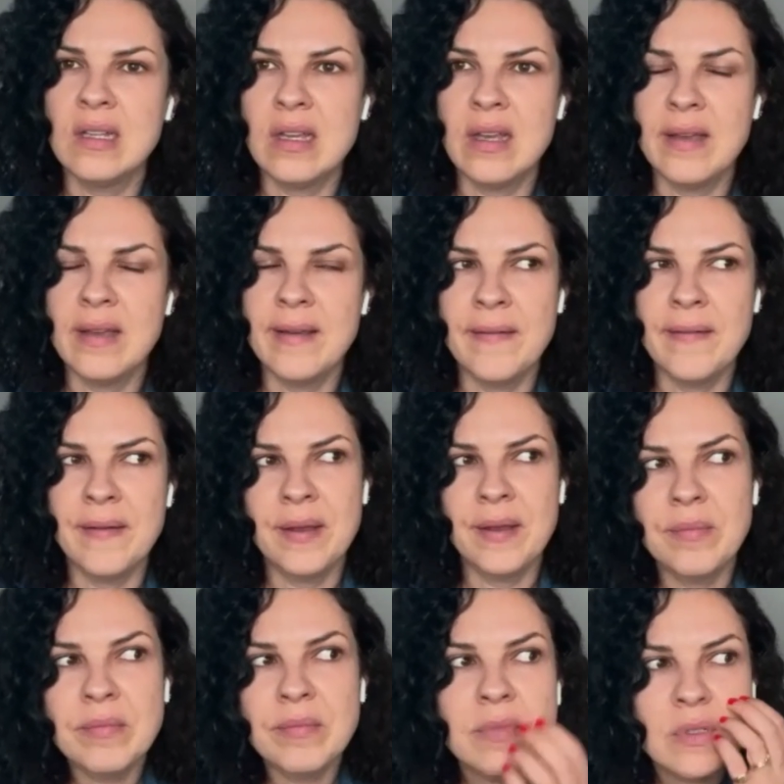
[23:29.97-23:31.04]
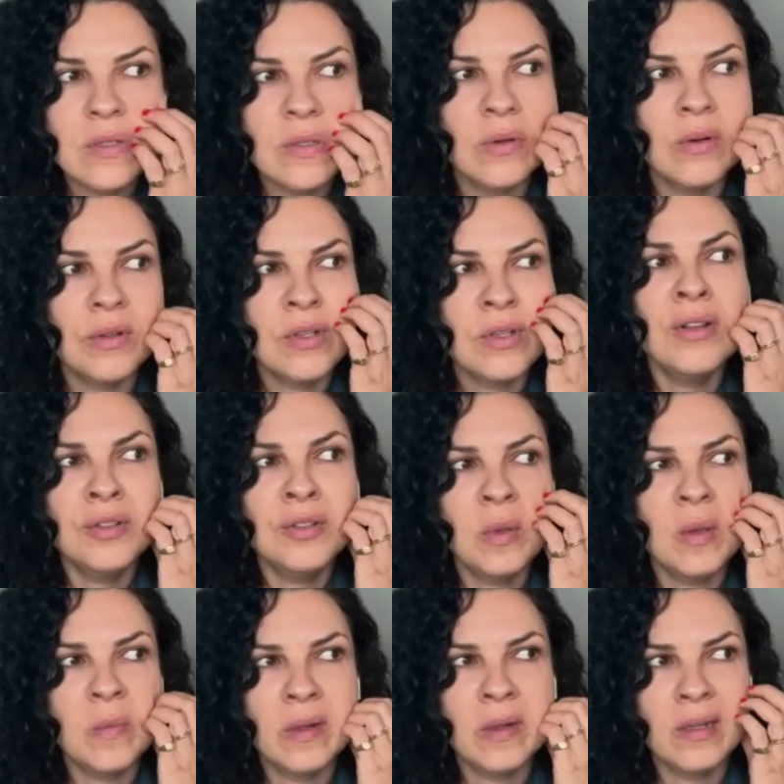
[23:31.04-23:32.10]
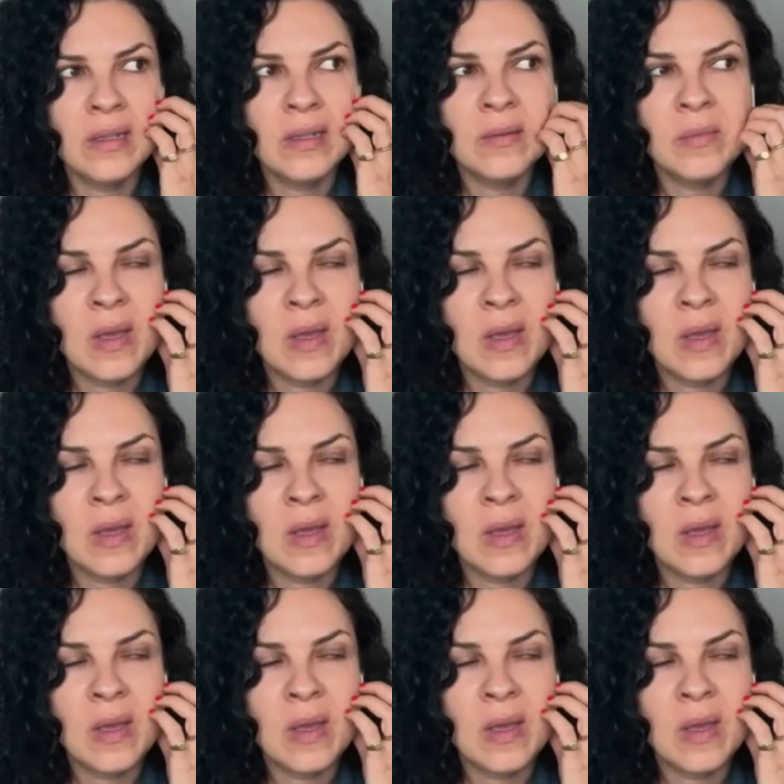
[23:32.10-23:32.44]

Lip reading: and to all the people.